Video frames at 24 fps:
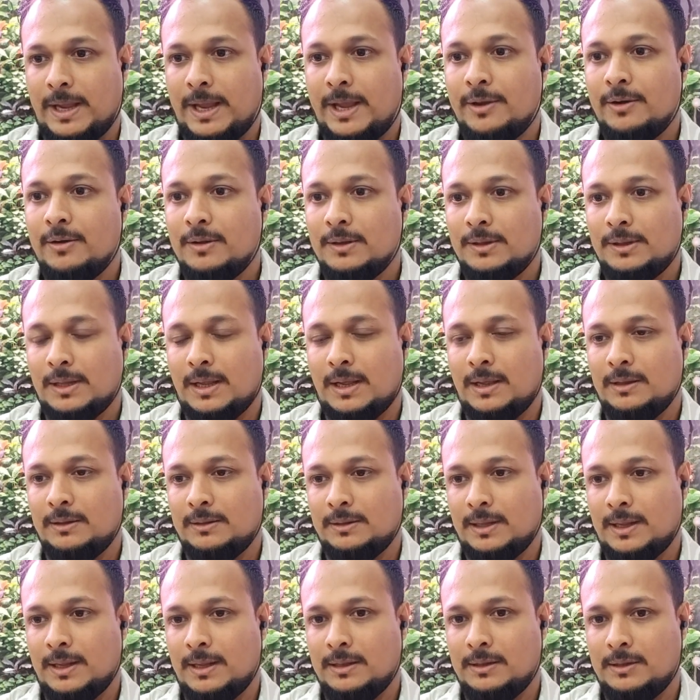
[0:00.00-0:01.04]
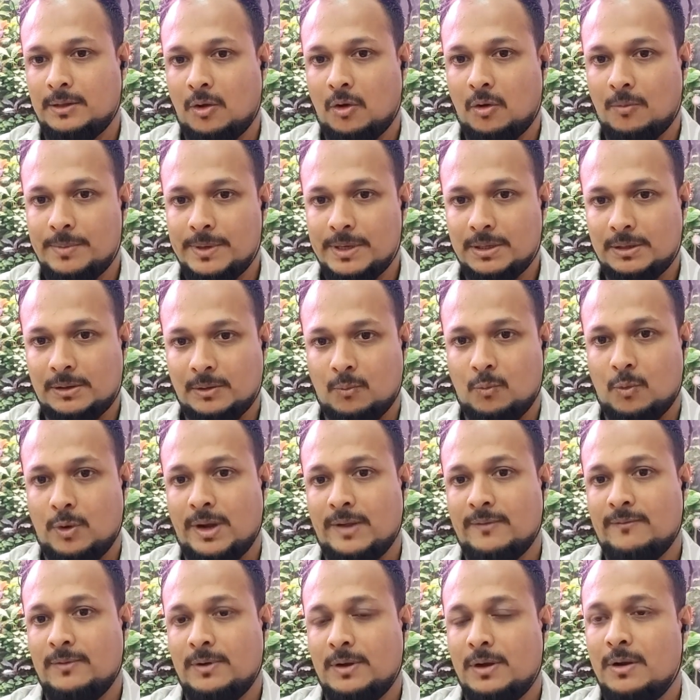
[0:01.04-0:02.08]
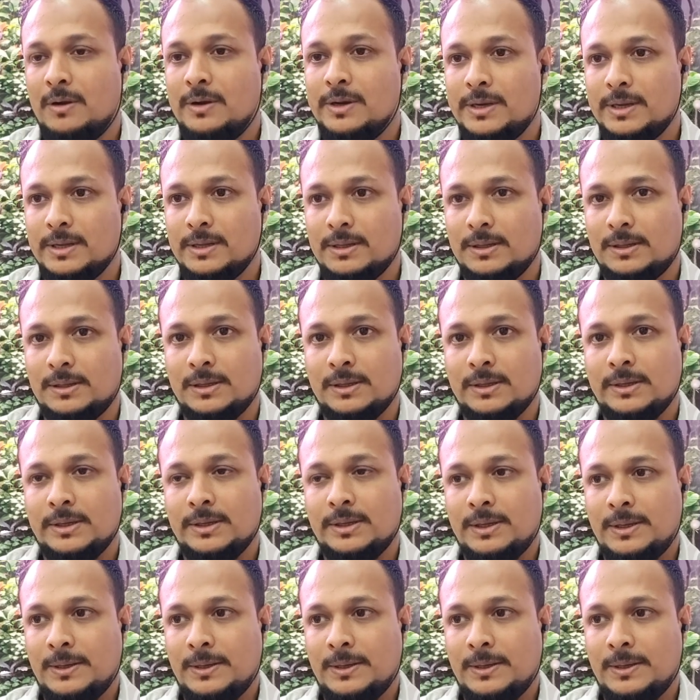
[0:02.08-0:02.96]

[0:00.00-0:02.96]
errors as hobbyists of what I've learned is